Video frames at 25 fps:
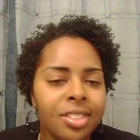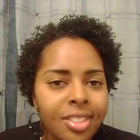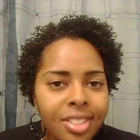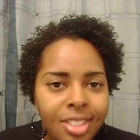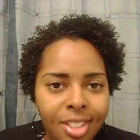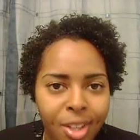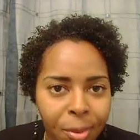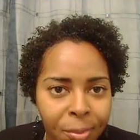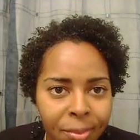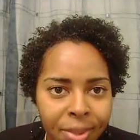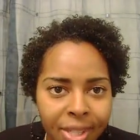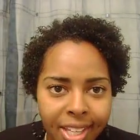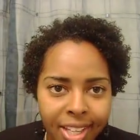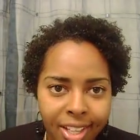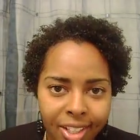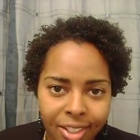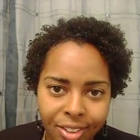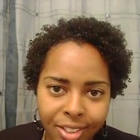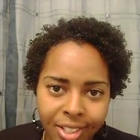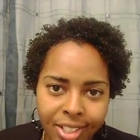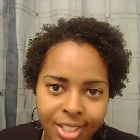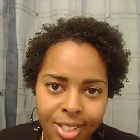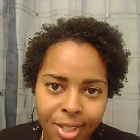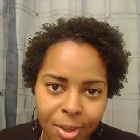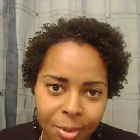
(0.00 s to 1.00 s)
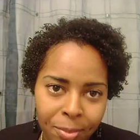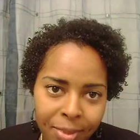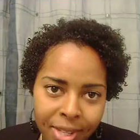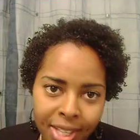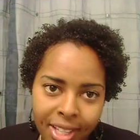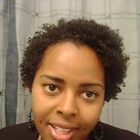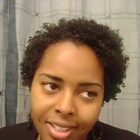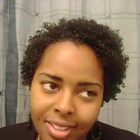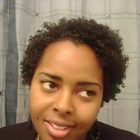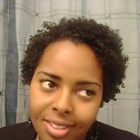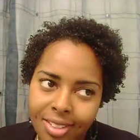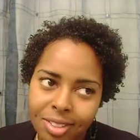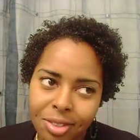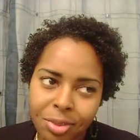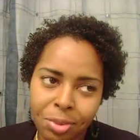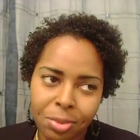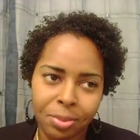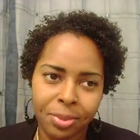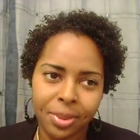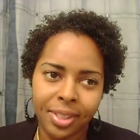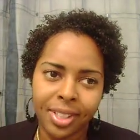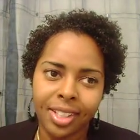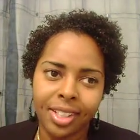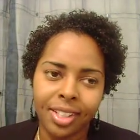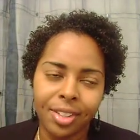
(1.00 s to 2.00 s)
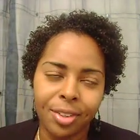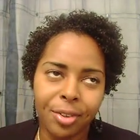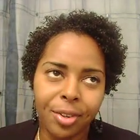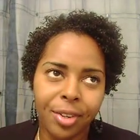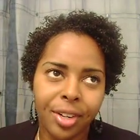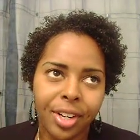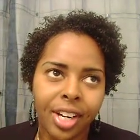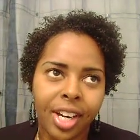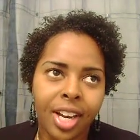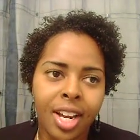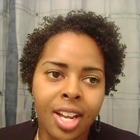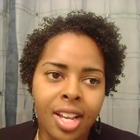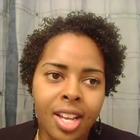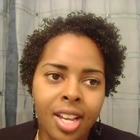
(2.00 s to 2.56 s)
Don't be ignorant. Don't make stupid or,